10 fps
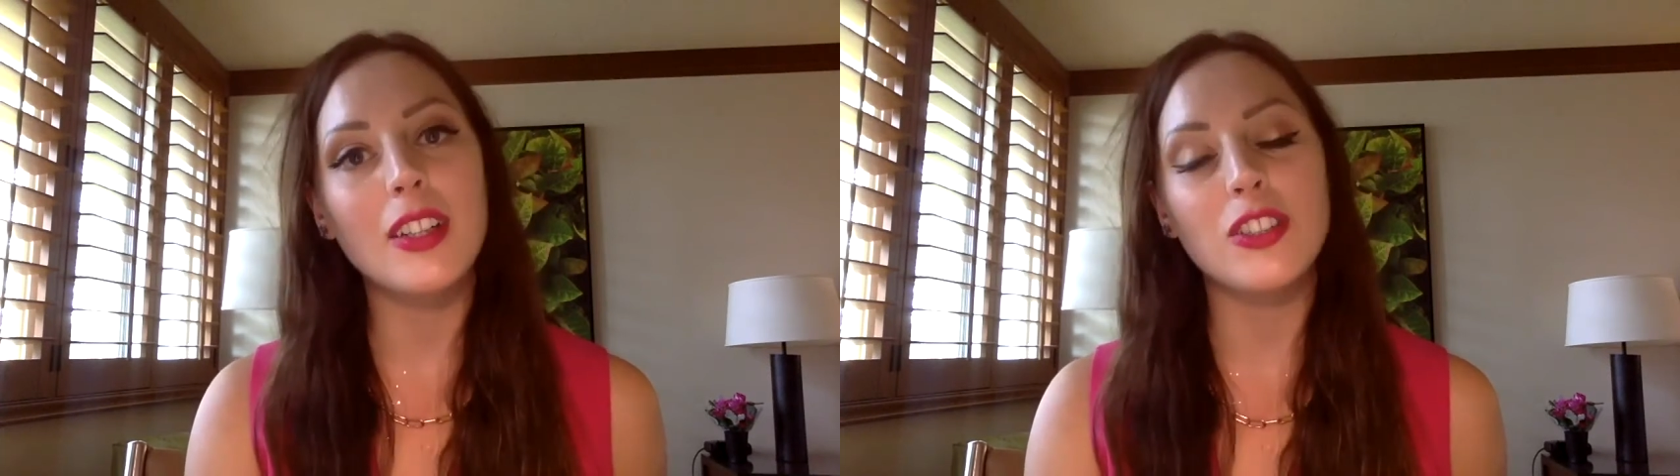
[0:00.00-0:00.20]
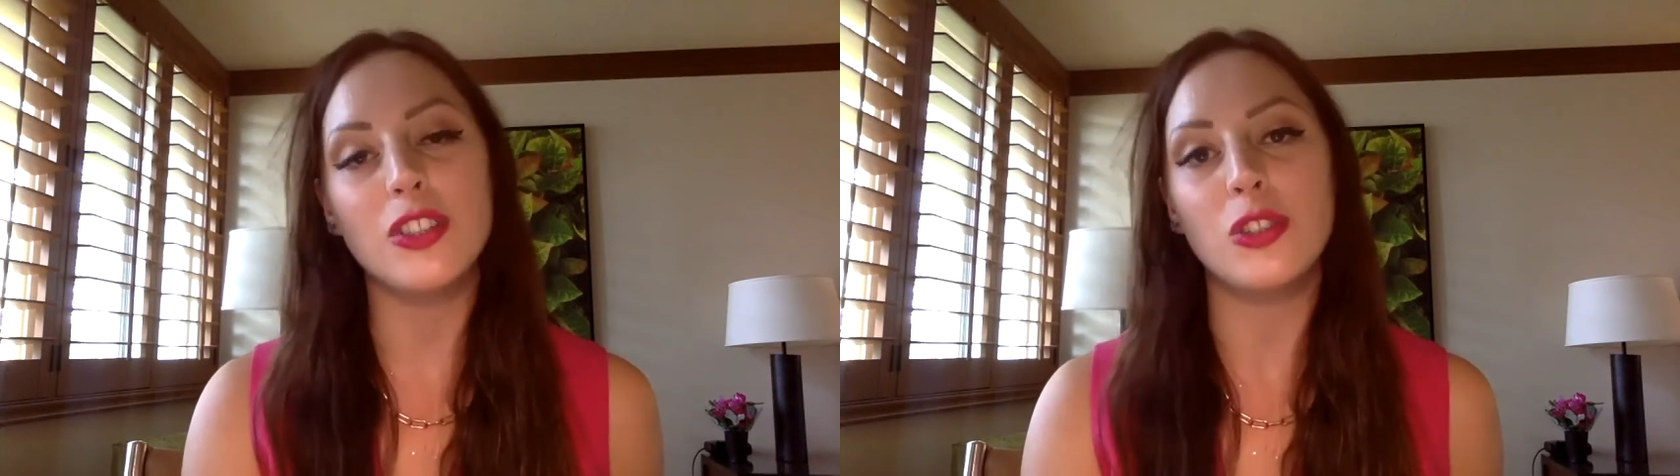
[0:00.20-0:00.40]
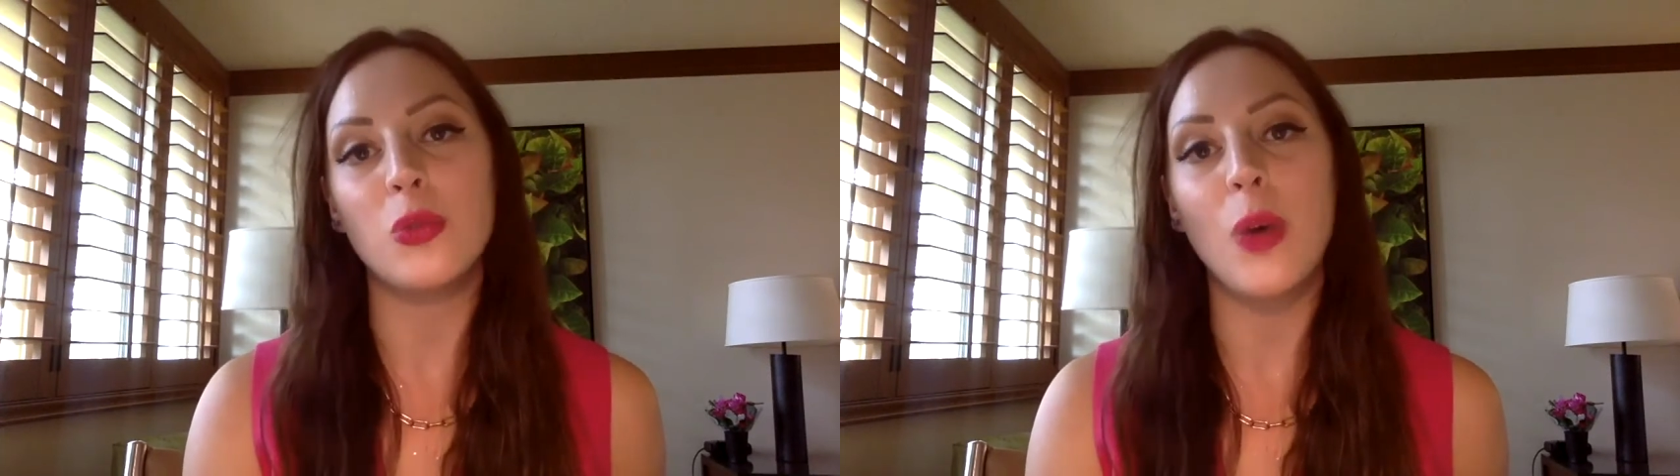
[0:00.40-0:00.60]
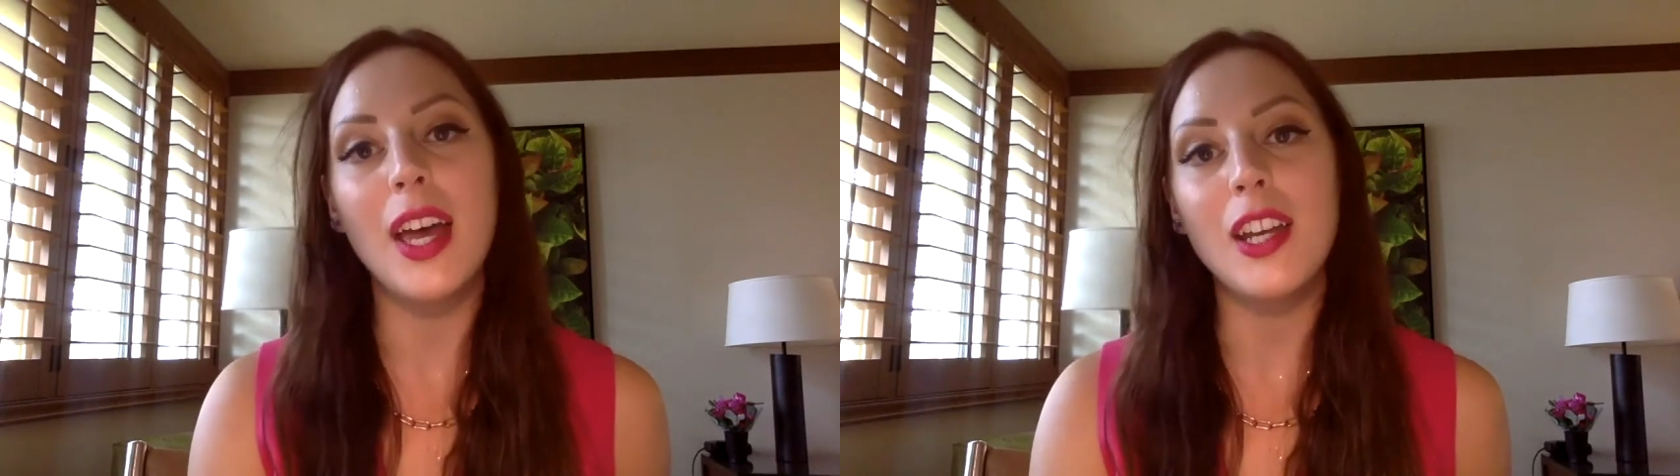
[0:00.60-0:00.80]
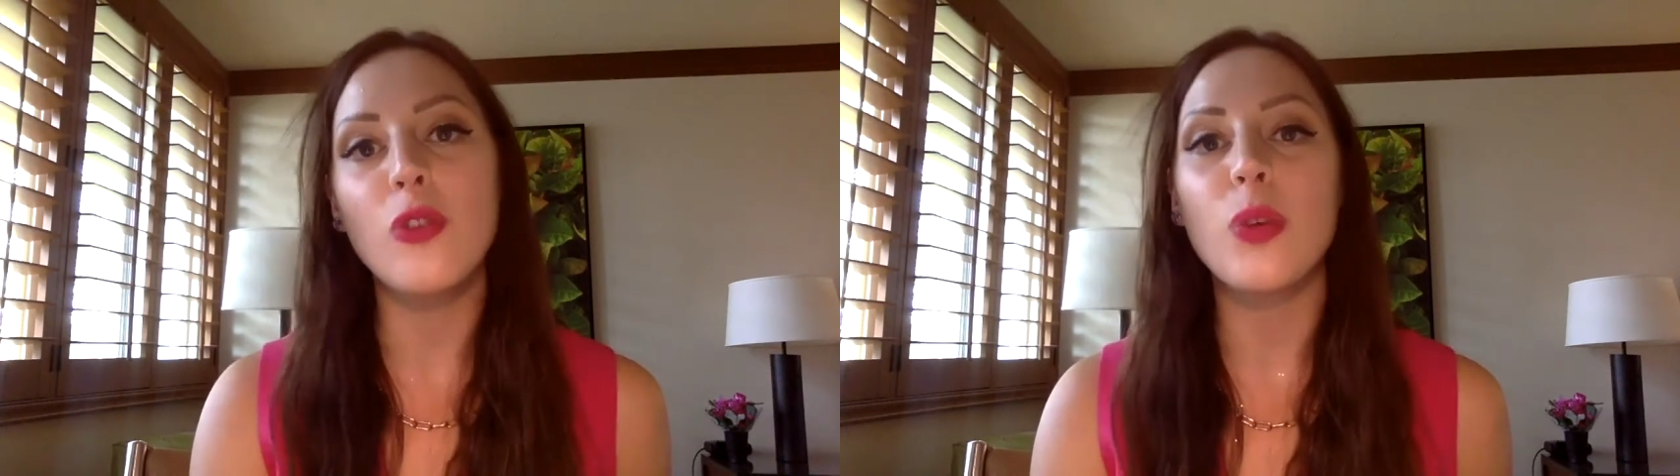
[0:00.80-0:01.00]
to
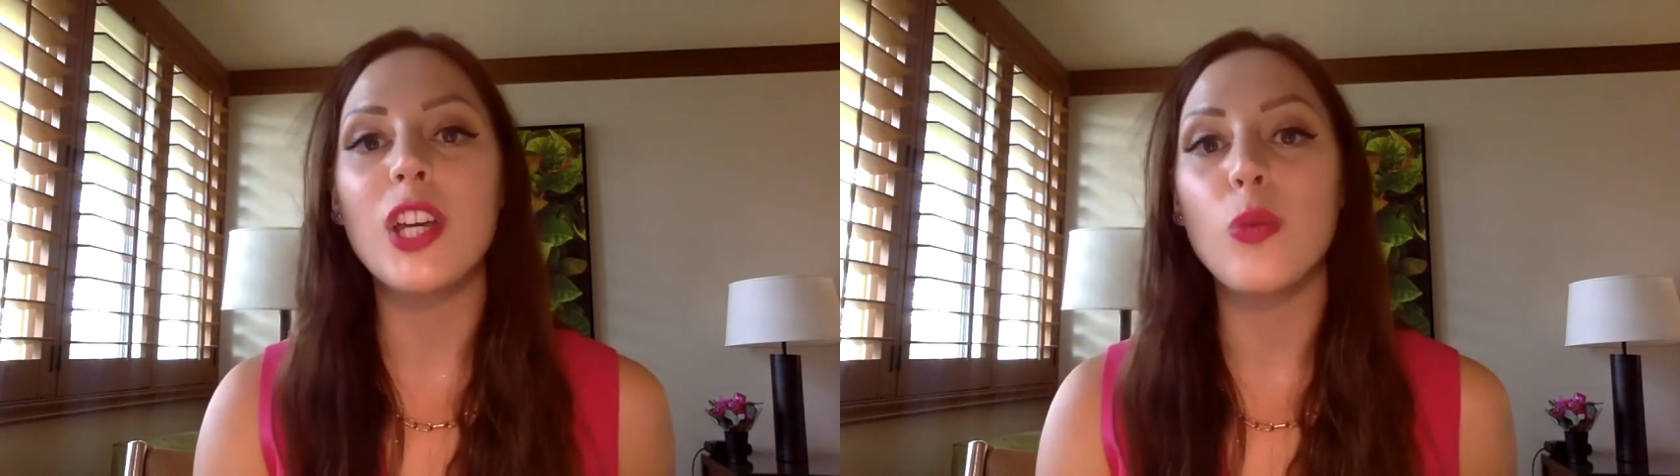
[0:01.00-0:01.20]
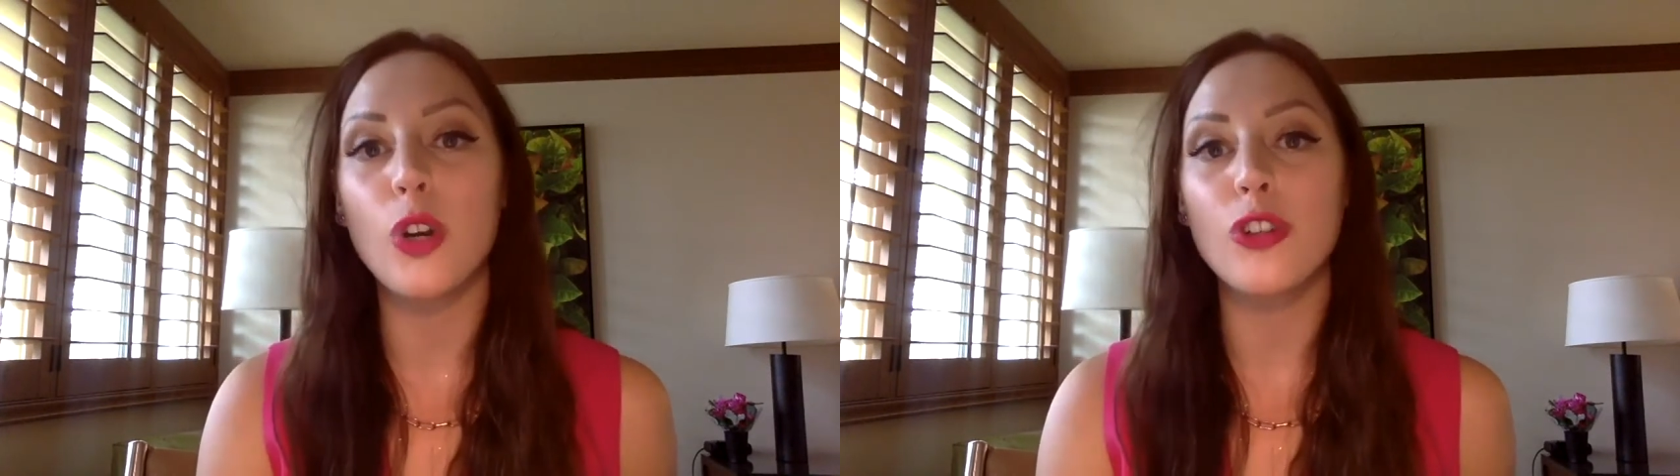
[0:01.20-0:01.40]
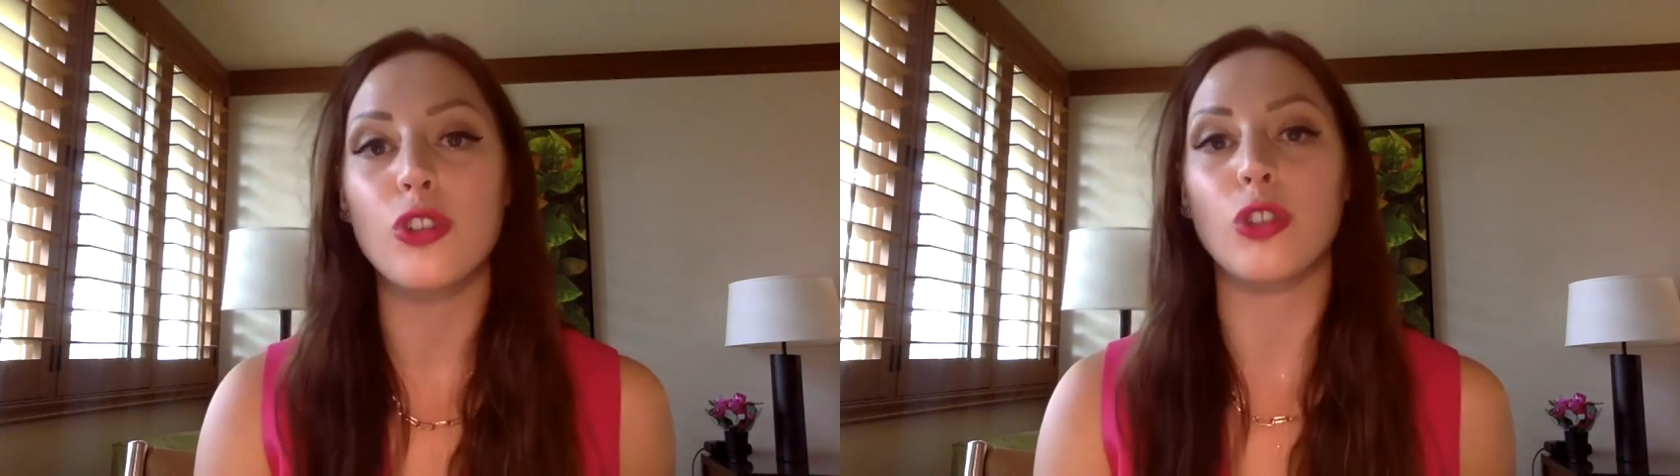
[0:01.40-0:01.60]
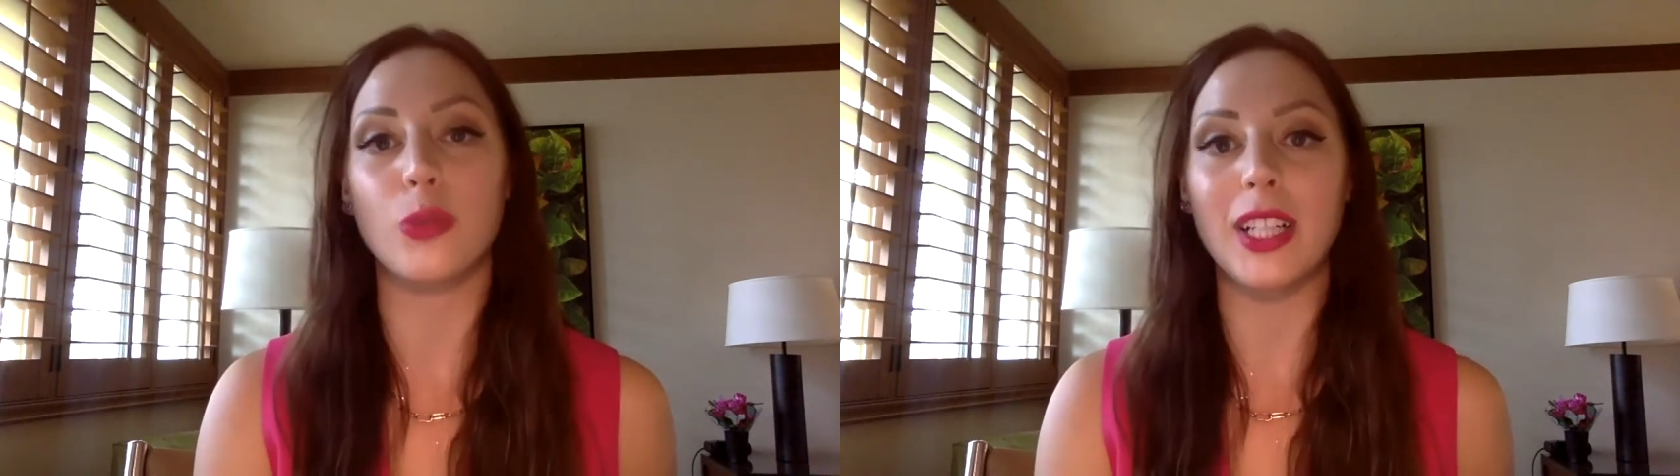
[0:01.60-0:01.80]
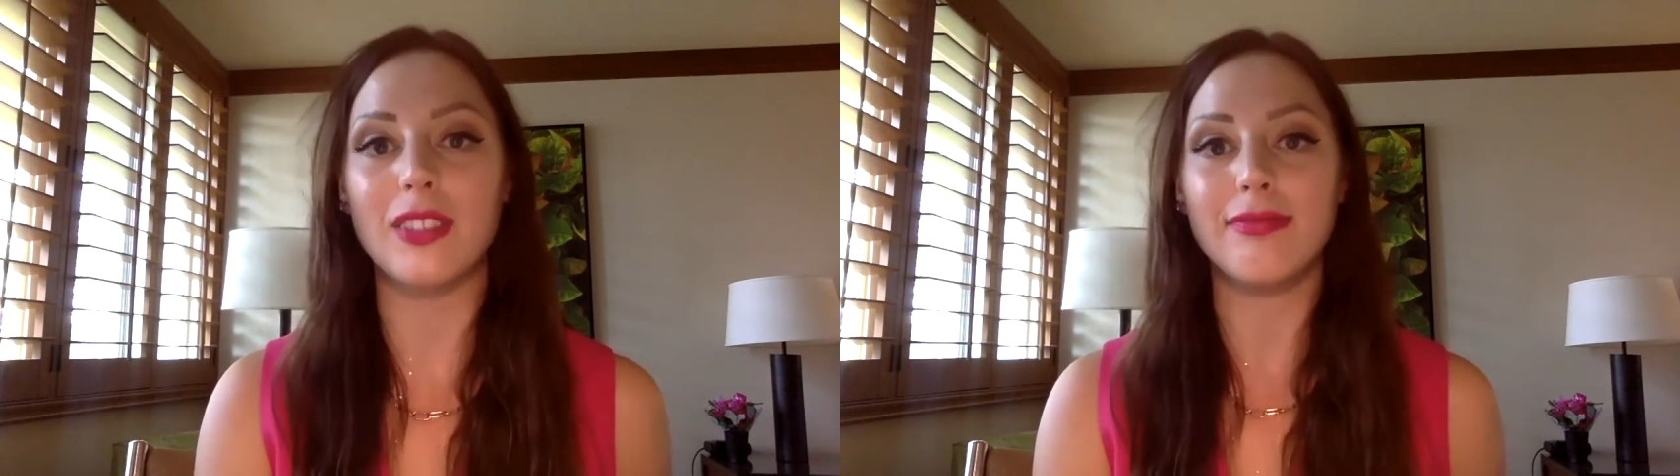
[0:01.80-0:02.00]
when we were
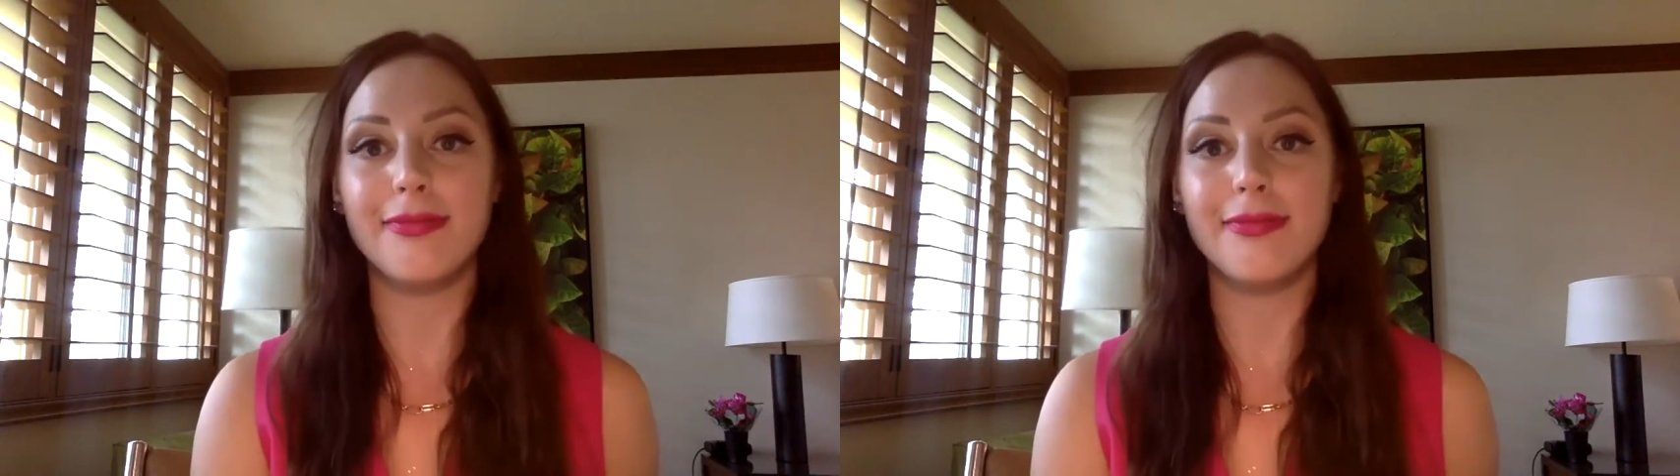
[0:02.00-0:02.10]
children.